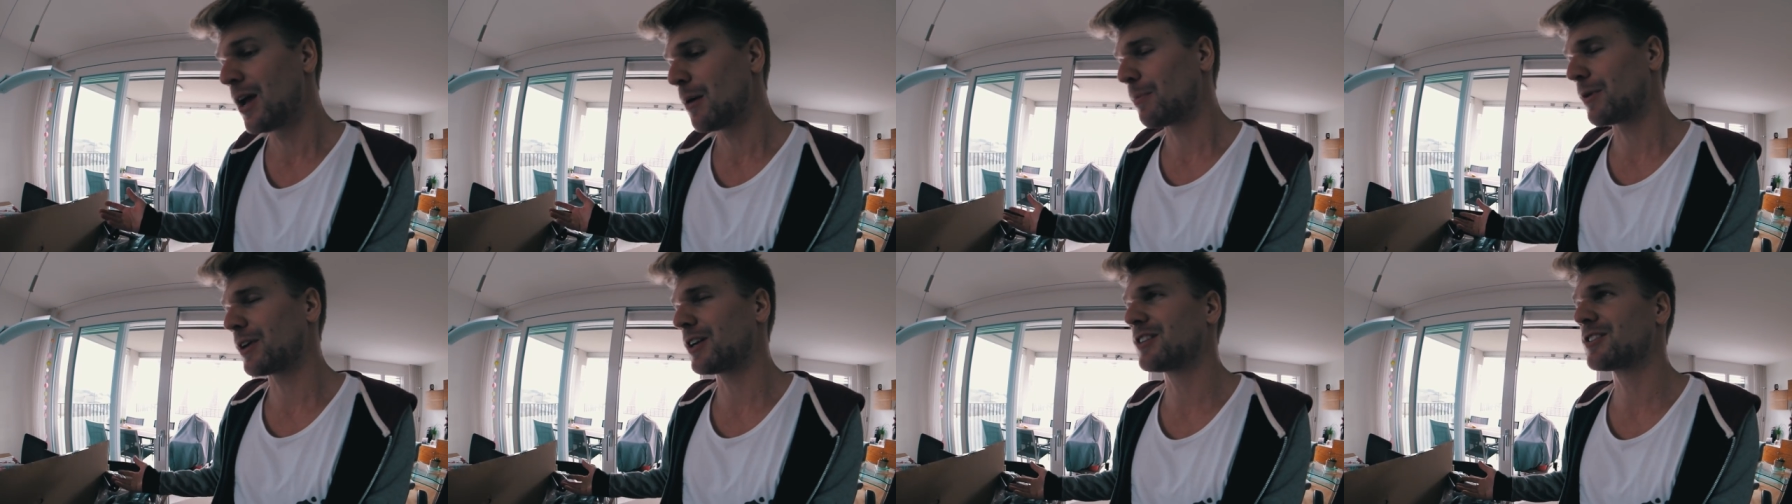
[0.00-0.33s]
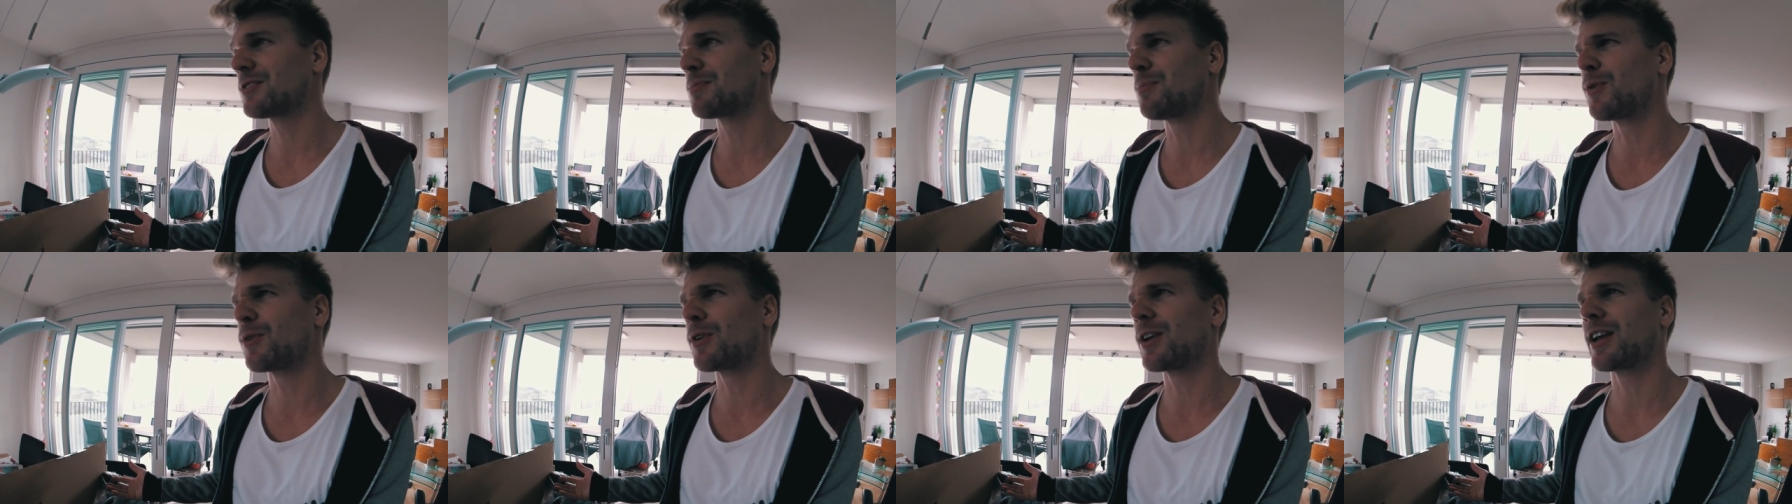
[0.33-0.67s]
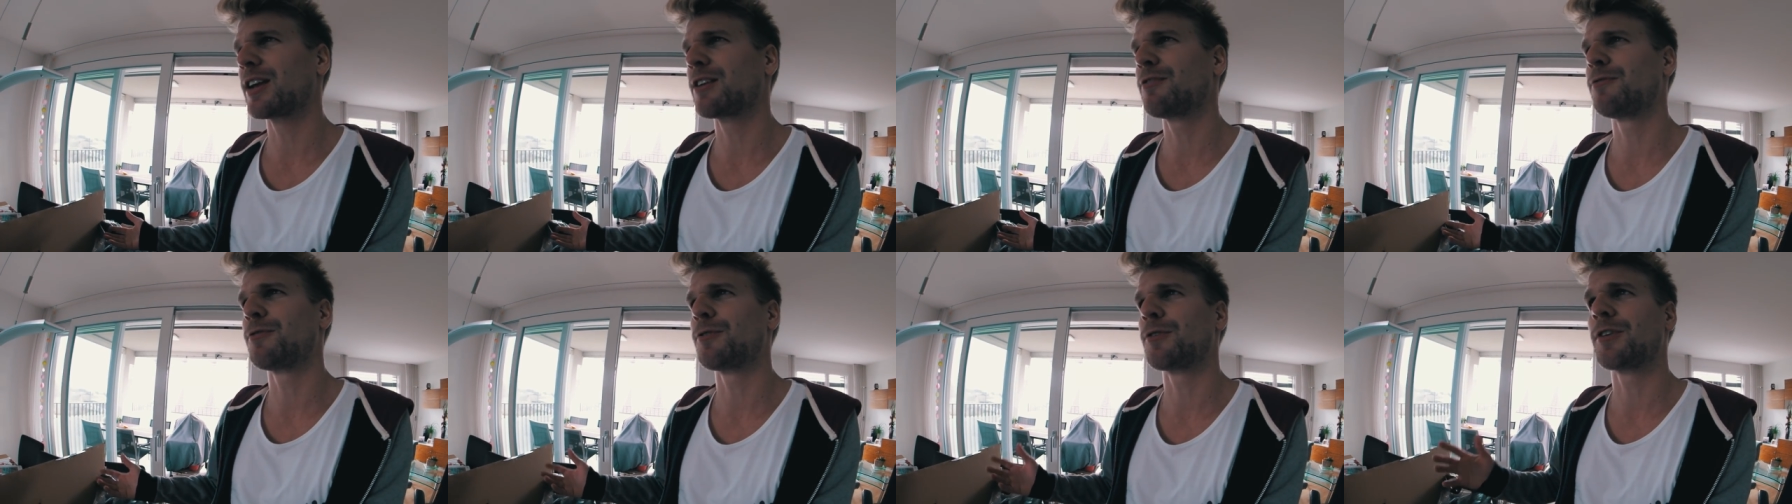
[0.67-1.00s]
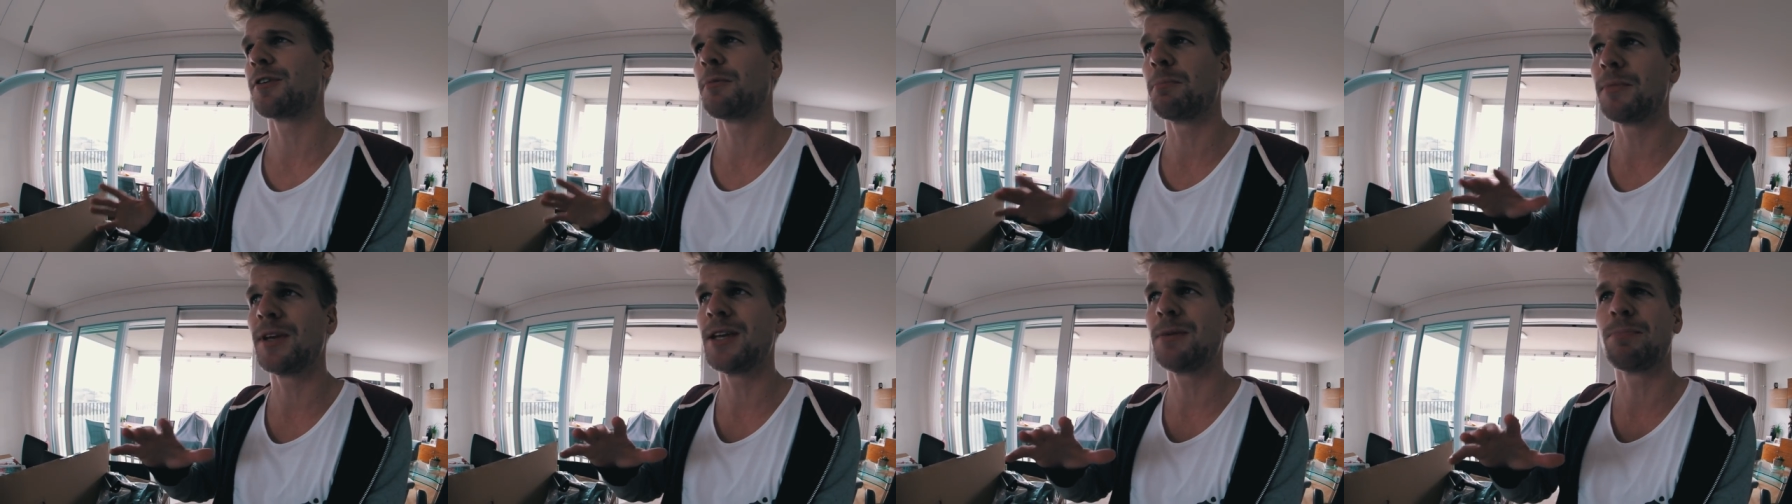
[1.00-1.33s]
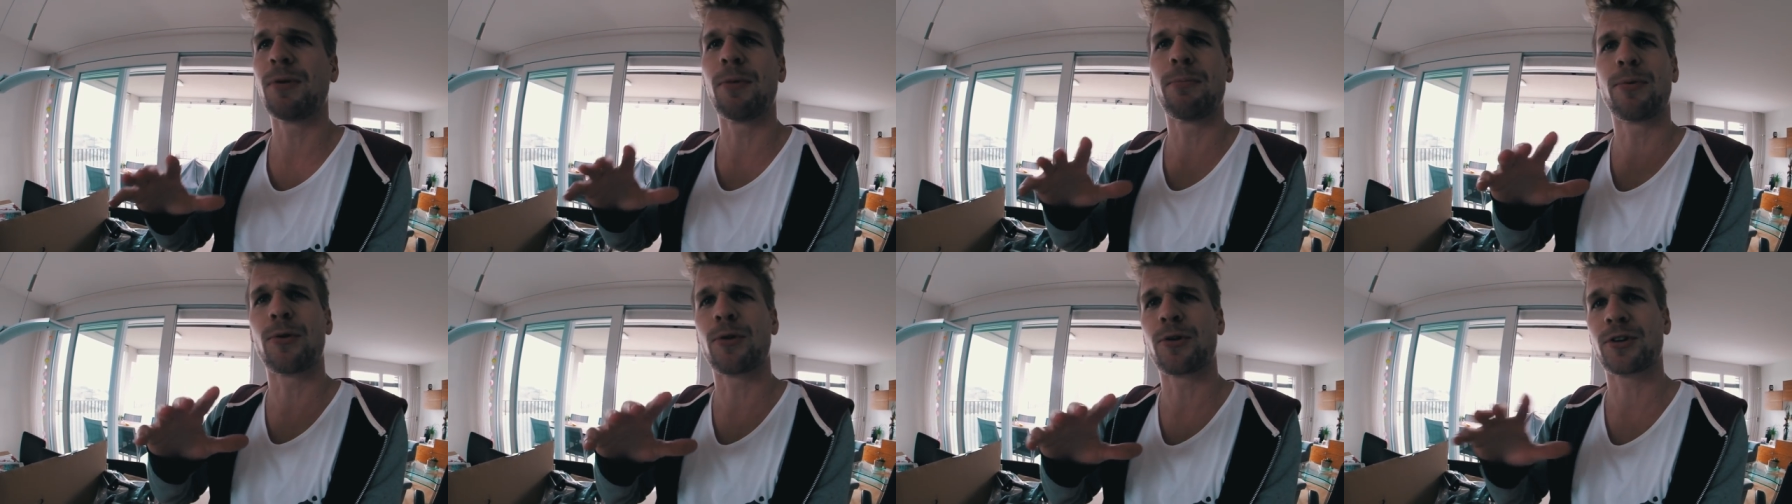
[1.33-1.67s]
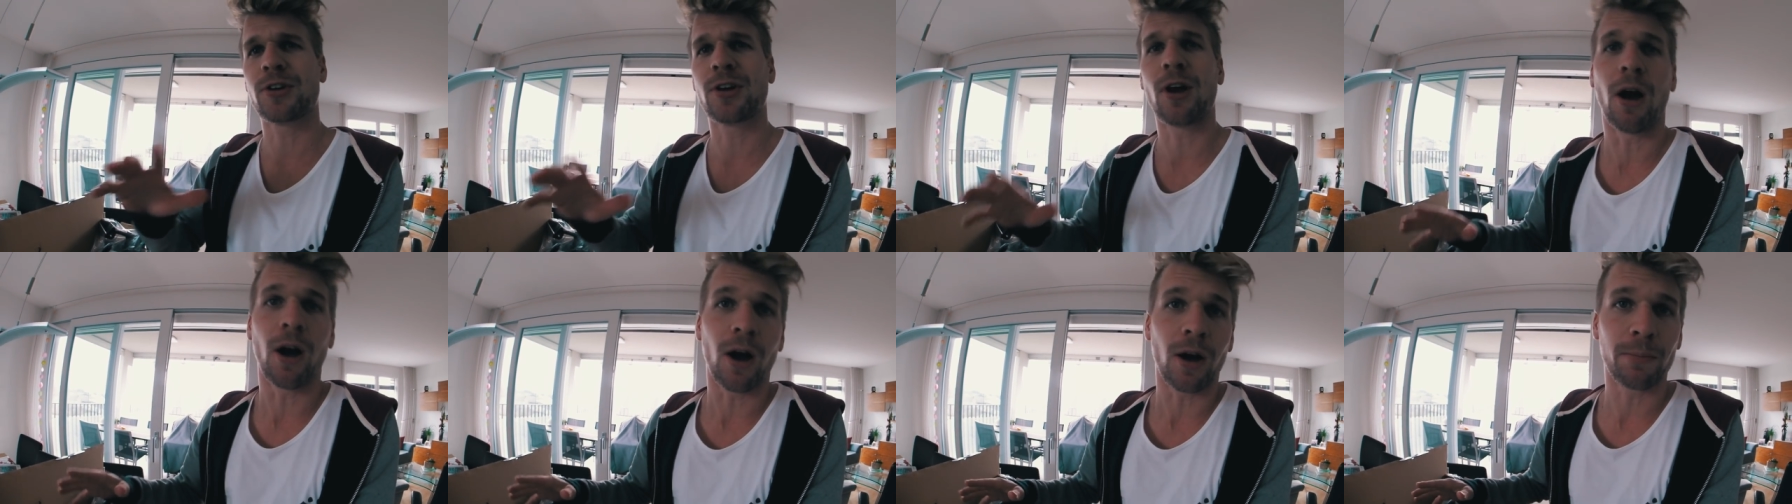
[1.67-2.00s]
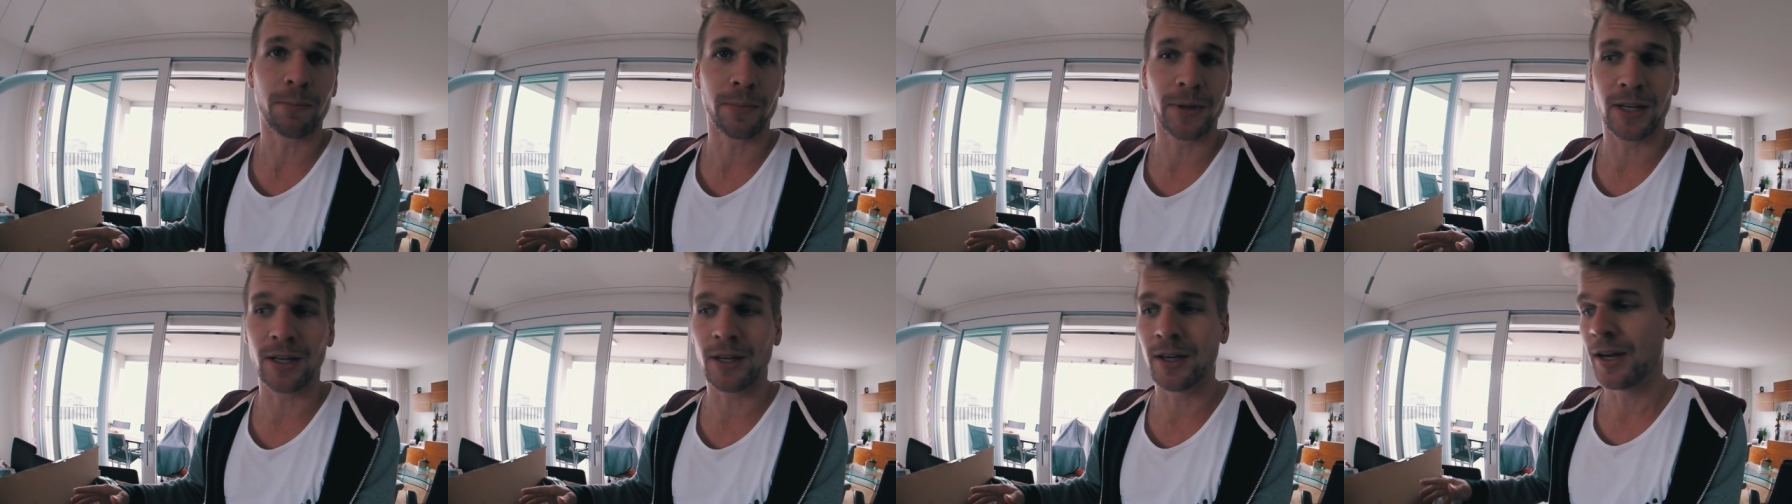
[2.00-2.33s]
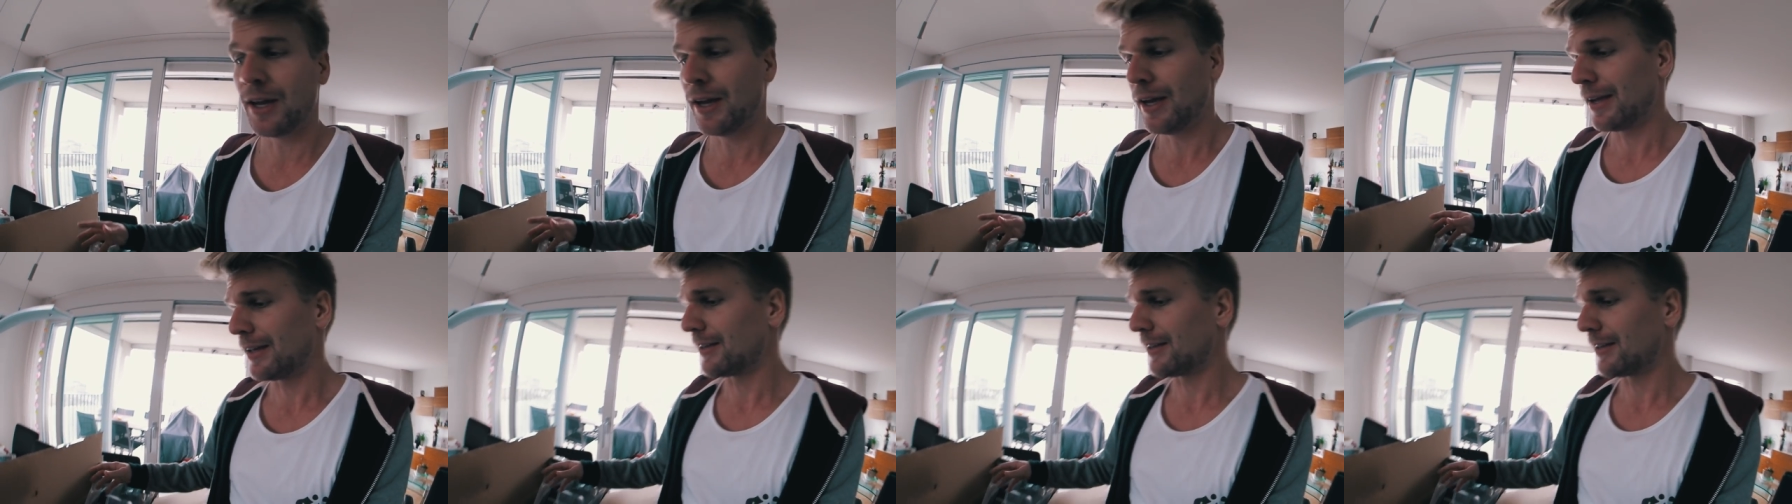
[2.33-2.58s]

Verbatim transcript: but it's more like for the Meepo board copy.